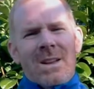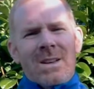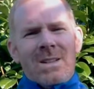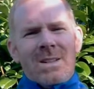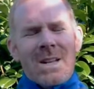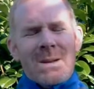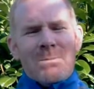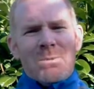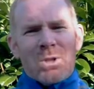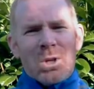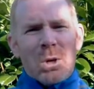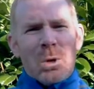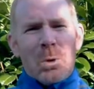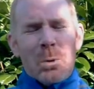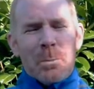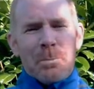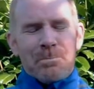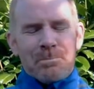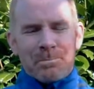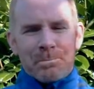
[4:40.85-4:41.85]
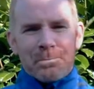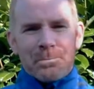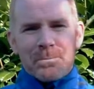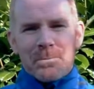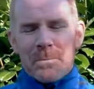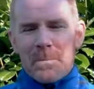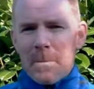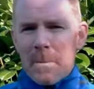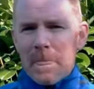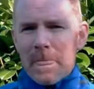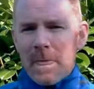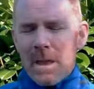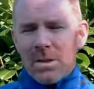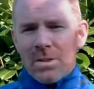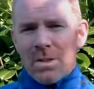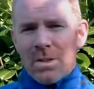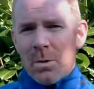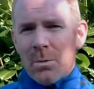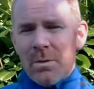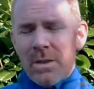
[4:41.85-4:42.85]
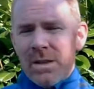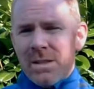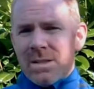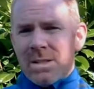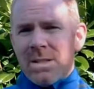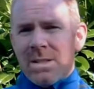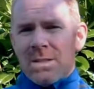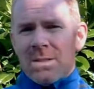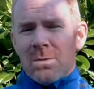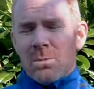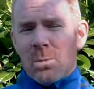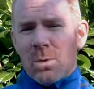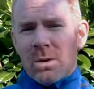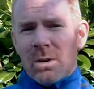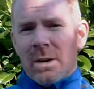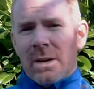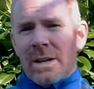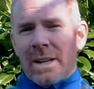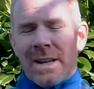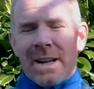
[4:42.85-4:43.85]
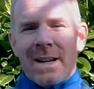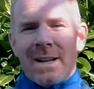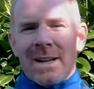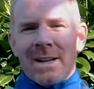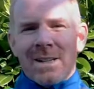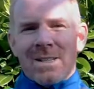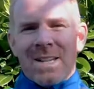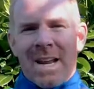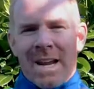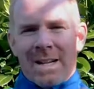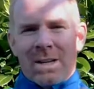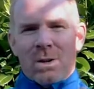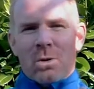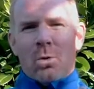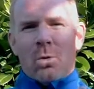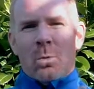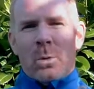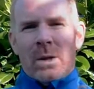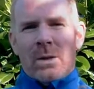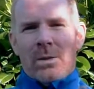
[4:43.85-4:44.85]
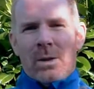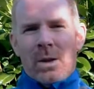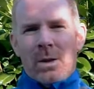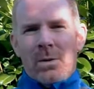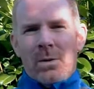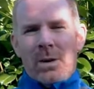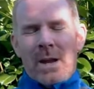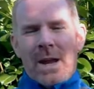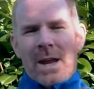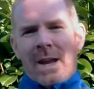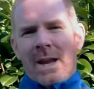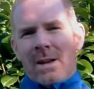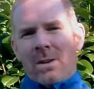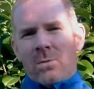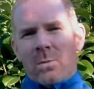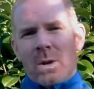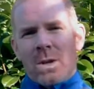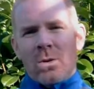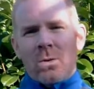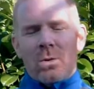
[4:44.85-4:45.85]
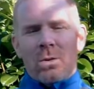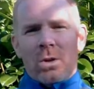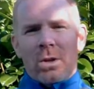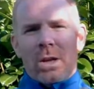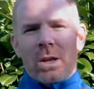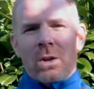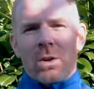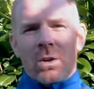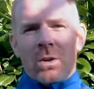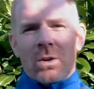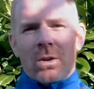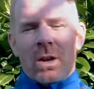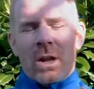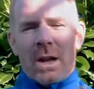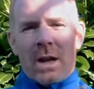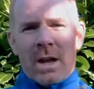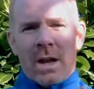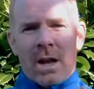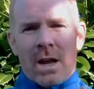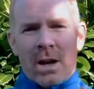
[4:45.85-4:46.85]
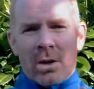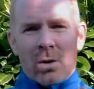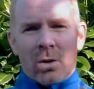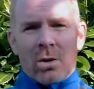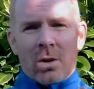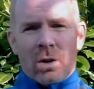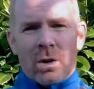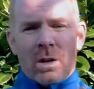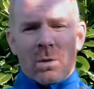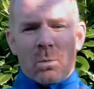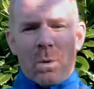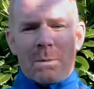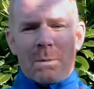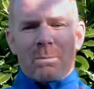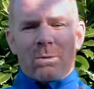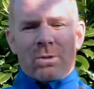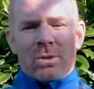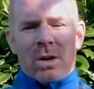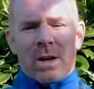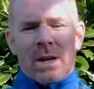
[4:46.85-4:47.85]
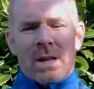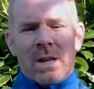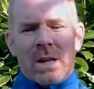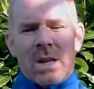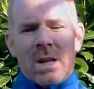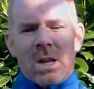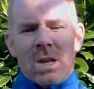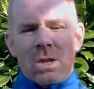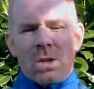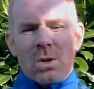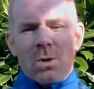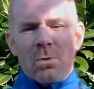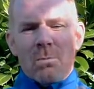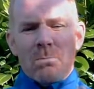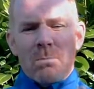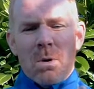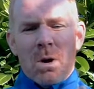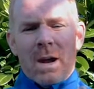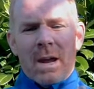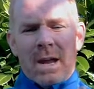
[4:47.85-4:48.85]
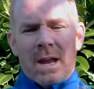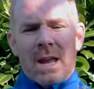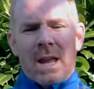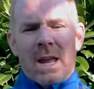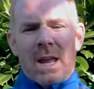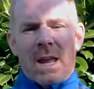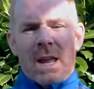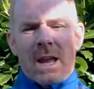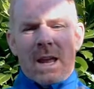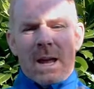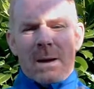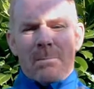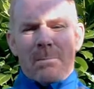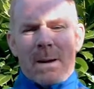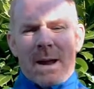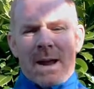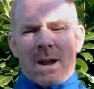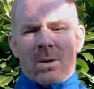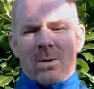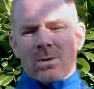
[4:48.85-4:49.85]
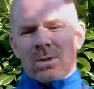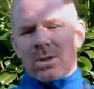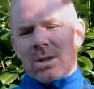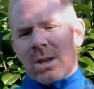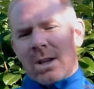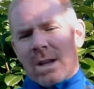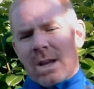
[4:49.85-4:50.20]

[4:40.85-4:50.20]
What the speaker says: Tip 2. So this is where I'm going to get a little technical with you, and when you're looking on an online website, you might hear about